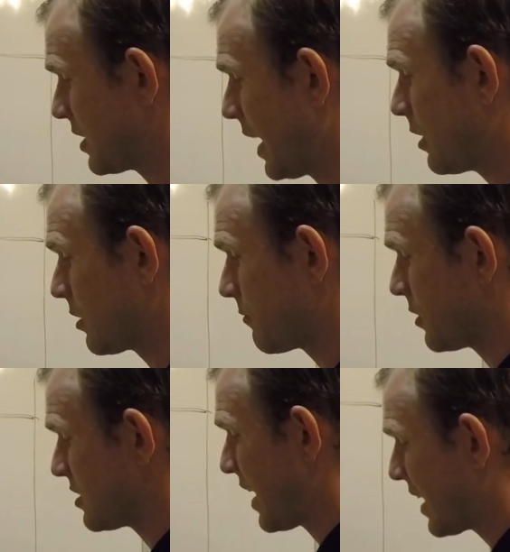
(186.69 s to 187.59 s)
tight on the front
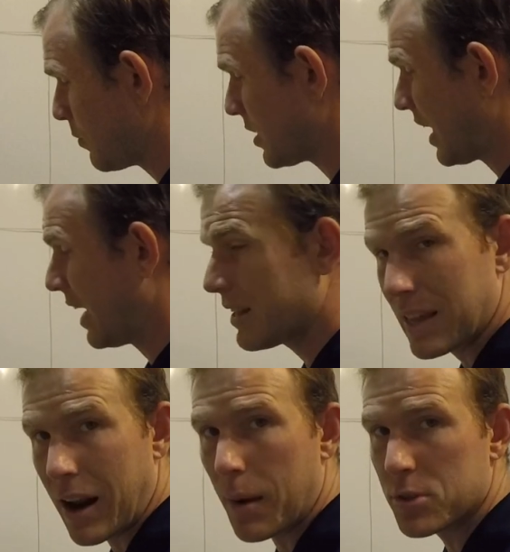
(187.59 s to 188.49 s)
of the stack, and we can't hit
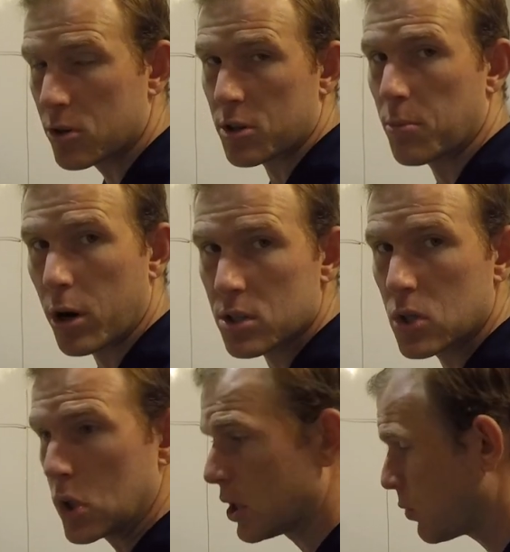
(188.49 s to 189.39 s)
that option, or the mark's
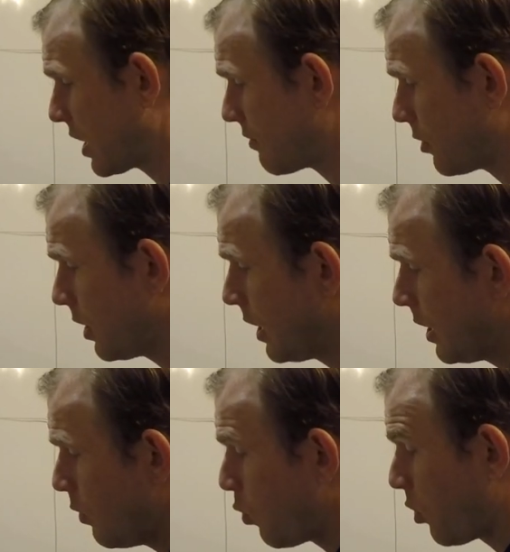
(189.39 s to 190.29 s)
too good or whatever,
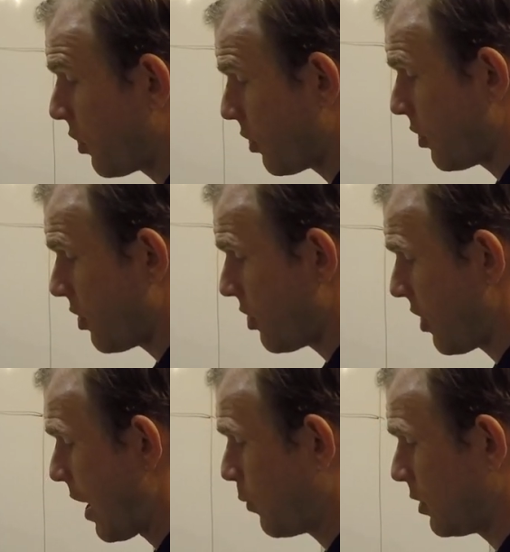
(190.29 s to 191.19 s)
well,
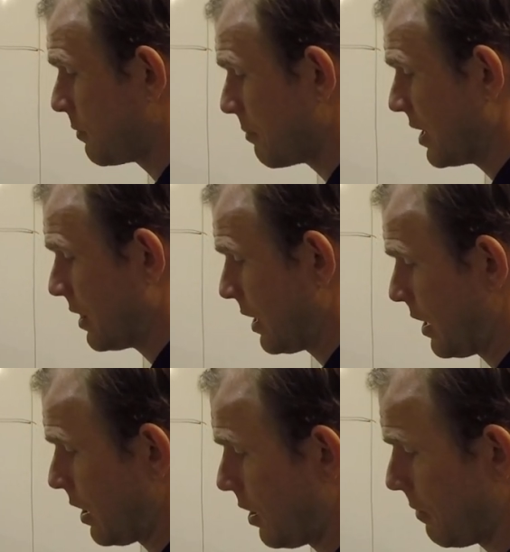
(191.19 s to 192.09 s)
that would mean
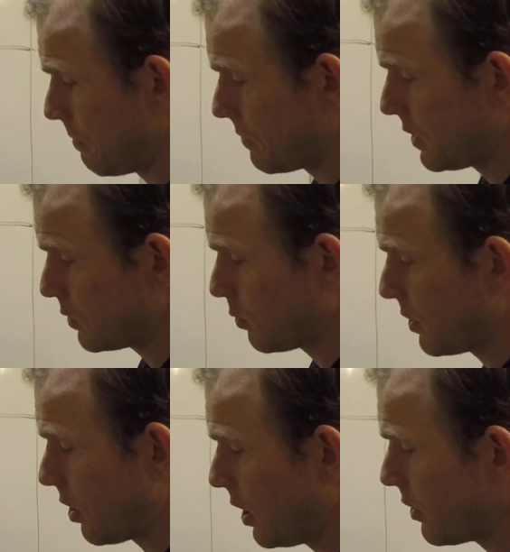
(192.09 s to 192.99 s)
that this would
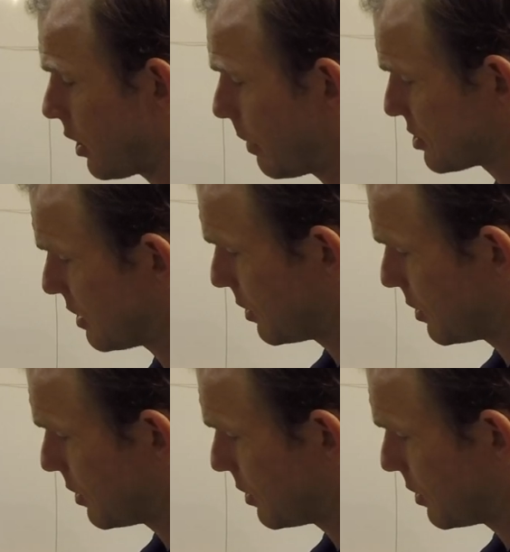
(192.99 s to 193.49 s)
be our other option that